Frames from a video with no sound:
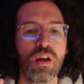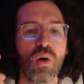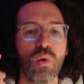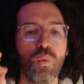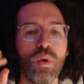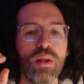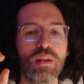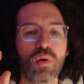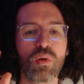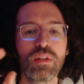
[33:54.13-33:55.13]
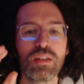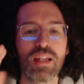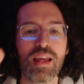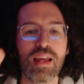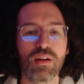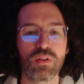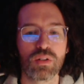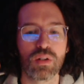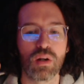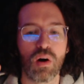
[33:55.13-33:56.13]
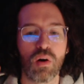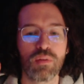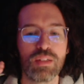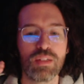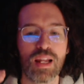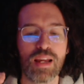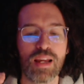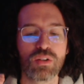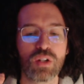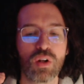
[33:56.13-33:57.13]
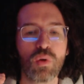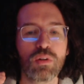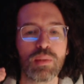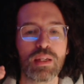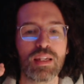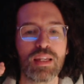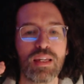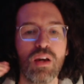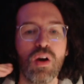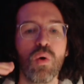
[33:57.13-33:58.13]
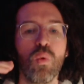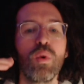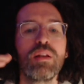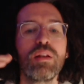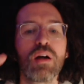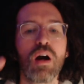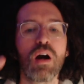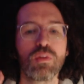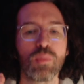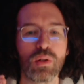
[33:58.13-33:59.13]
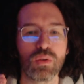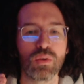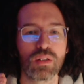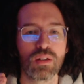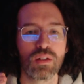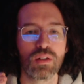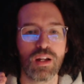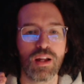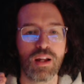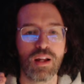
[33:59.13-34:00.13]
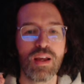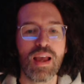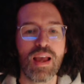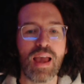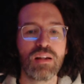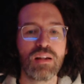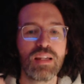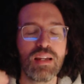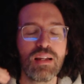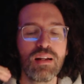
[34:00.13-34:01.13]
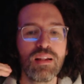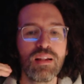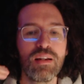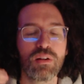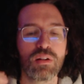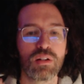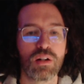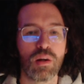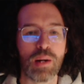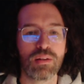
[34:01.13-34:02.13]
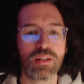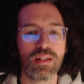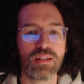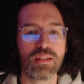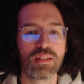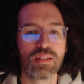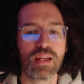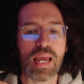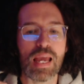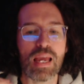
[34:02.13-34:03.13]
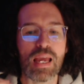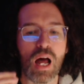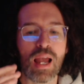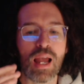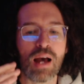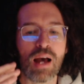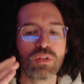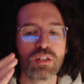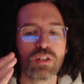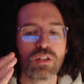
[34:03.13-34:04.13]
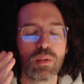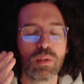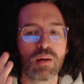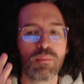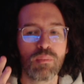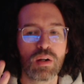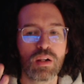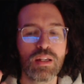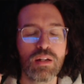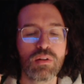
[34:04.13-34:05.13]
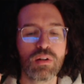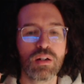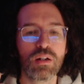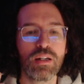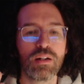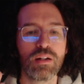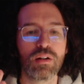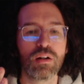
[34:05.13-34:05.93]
with all of these layers, and ultimately with the cosmos, And getting clear about this allows us to become clearer and clearer